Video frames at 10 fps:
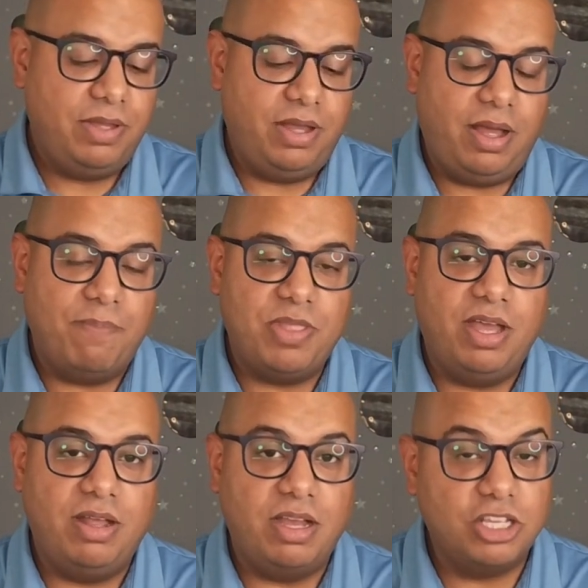
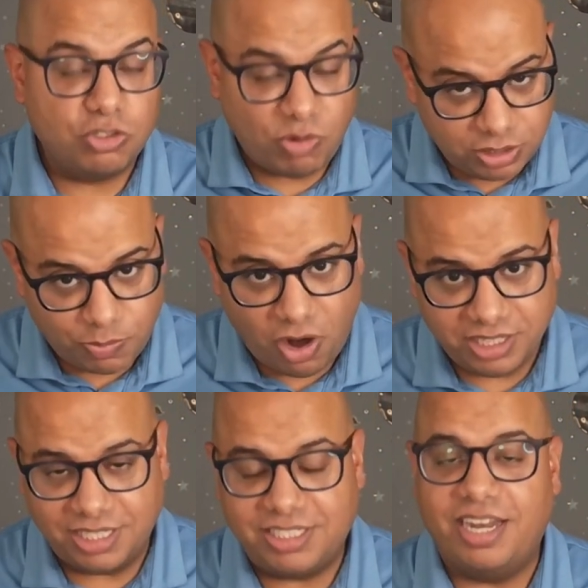a construction
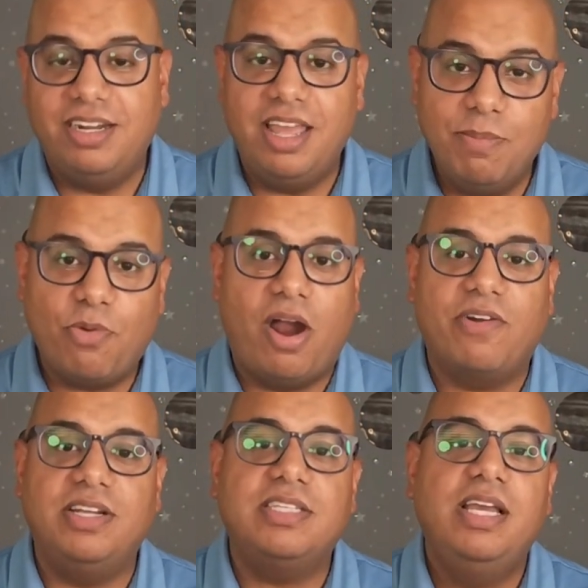projects that are in
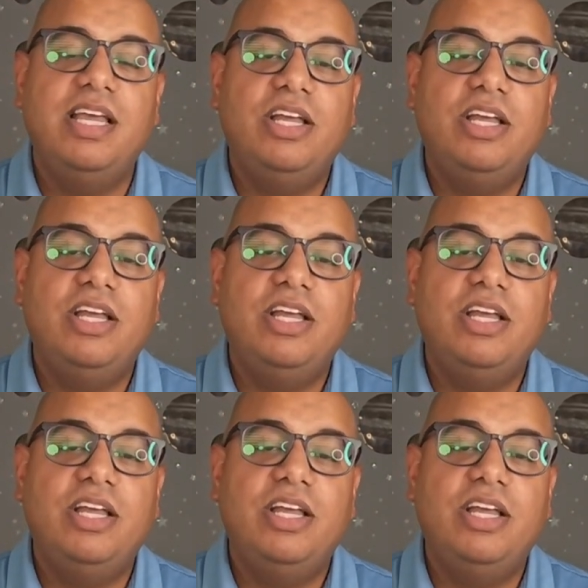progress,